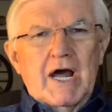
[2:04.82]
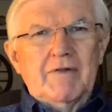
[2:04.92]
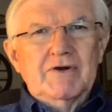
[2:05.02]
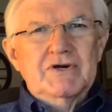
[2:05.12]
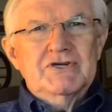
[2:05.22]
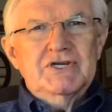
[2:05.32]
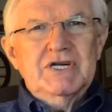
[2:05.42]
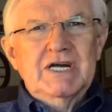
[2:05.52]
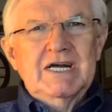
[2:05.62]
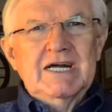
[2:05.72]
others,
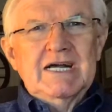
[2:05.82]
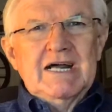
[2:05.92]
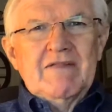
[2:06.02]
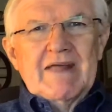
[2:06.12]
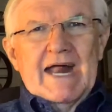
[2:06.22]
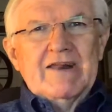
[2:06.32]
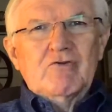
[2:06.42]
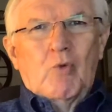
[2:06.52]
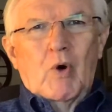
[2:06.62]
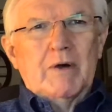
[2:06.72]
that
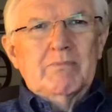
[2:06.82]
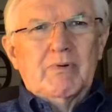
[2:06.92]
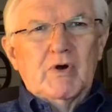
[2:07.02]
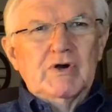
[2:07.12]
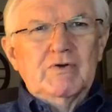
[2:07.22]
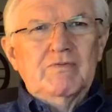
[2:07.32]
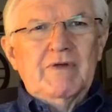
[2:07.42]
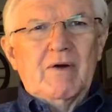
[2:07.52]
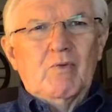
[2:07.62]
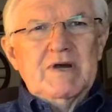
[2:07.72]
is one
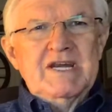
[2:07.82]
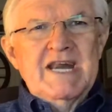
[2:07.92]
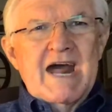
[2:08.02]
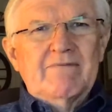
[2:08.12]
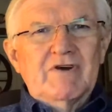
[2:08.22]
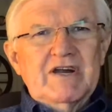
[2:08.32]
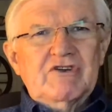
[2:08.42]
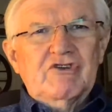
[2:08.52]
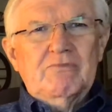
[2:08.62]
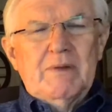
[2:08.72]
proof that we never
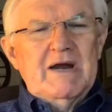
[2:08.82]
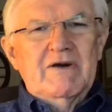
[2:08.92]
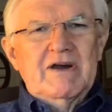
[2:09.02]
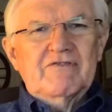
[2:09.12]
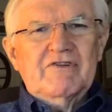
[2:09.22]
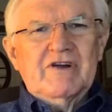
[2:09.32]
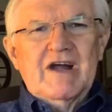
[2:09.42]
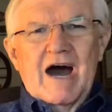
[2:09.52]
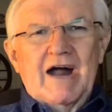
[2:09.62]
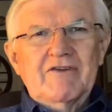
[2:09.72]
experience
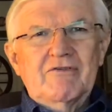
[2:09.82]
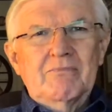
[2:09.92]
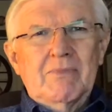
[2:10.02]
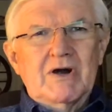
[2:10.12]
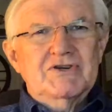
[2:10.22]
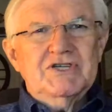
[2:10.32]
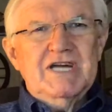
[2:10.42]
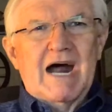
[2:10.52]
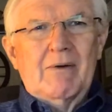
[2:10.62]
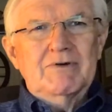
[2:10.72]
God's
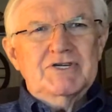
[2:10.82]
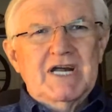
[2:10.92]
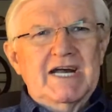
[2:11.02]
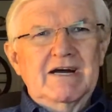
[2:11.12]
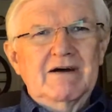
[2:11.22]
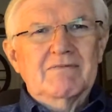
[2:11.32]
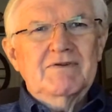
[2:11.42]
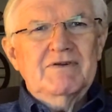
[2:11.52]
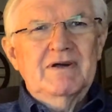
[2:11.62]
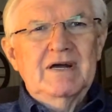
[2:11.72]
mercy
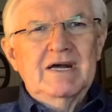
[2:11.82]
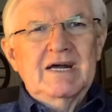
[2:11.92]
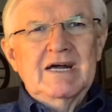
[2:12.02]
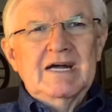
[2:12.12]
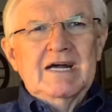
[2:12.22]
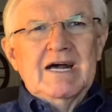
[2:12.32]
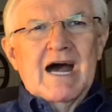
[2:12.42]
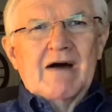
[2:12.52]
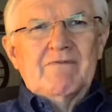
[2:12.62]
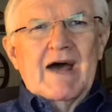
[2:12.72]
ourselves.
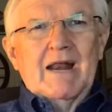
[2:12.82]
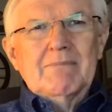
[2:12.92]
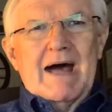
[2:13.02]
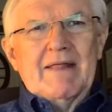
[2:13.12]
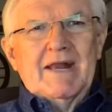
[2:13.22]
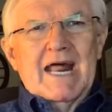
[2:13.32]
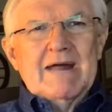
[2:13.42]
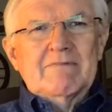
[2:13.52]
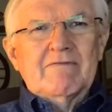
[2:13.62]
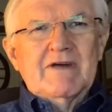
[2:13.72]
A fellow by the
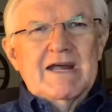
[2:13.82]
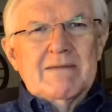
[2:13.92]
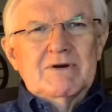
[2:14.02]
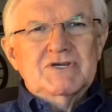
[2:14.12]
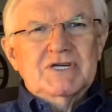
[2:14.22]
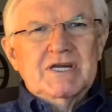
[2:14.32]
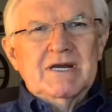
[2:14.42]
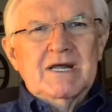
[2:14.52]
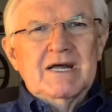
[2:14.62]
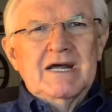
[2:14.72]
name of
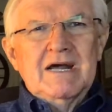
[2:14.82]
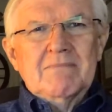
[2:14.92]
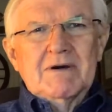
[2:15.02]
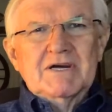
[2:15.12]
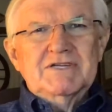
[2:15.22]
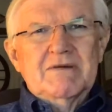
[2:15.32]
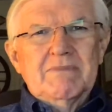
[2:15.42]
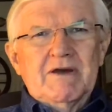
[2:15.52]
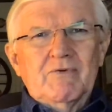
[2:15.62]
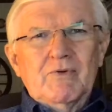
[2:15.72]
Emerson must
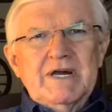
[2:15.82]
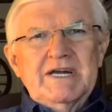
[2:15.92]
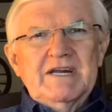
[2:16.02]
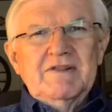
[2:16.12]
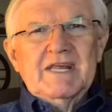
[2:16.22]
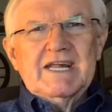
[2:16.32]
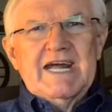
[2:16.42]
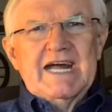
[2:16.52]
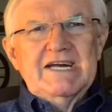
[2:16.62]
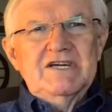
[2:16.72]
have been reading the
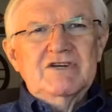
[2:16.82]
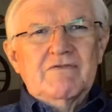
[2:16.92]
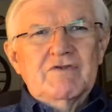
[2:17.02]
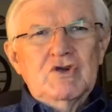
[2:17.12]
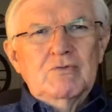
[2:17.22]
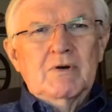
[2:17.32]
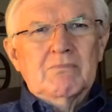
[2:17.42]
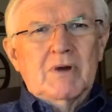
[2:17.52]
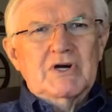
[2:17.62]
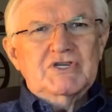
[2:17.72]
gauge of
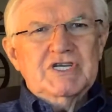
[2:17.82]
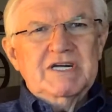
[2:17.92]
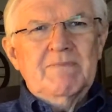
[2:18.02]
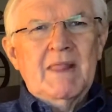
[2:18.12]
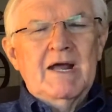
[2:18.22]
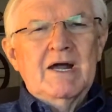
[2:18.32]
human mercy